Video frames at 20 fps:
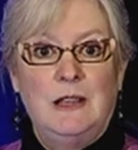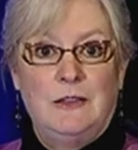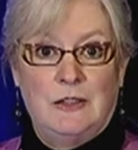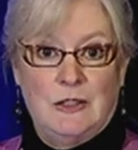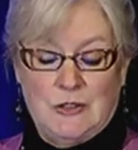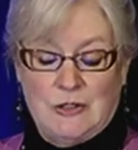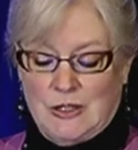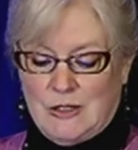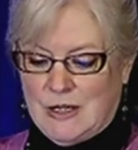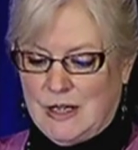
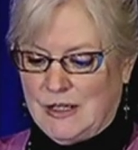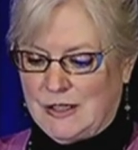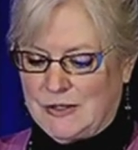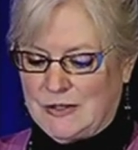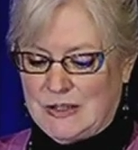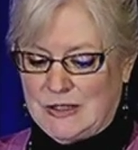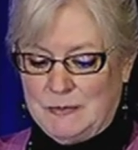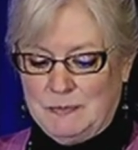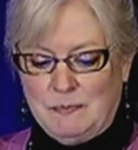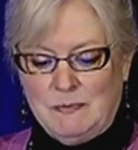the
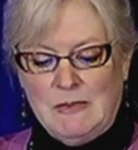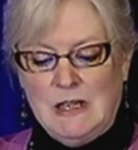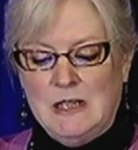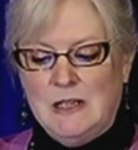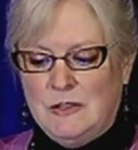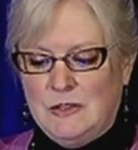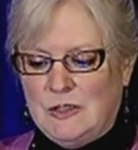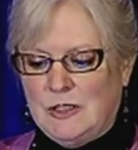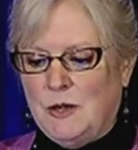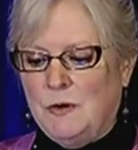songs.
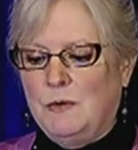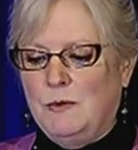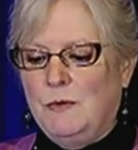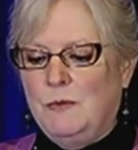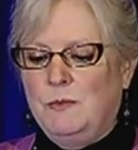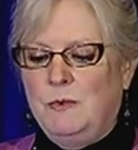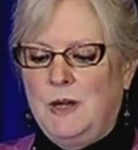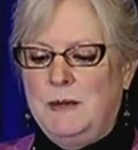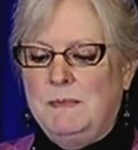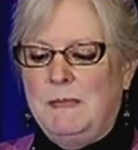So
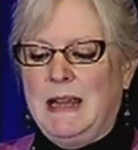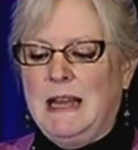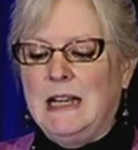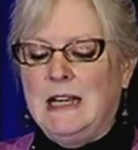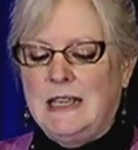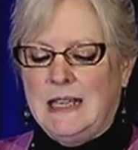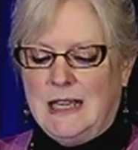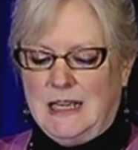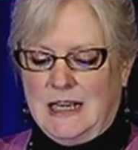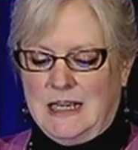we made
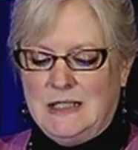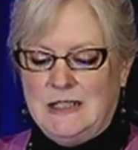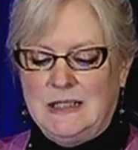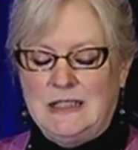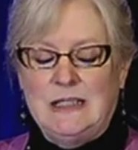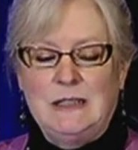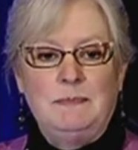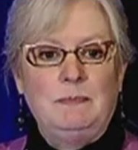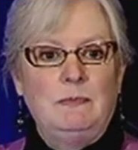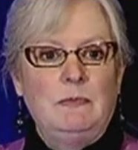a
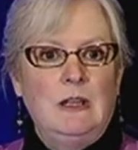case